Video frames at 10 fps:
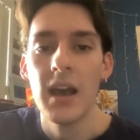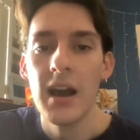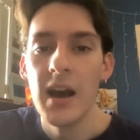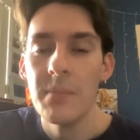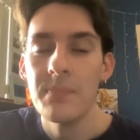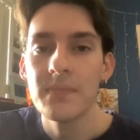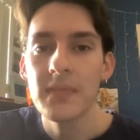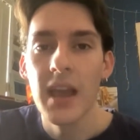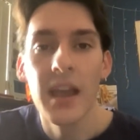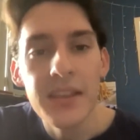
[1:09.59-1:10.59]

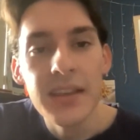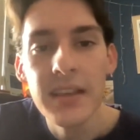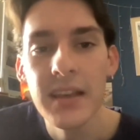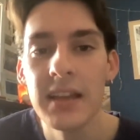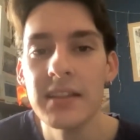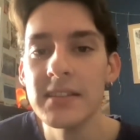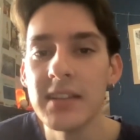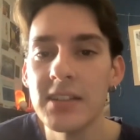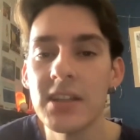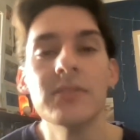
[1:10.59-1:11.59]
I think at this stage,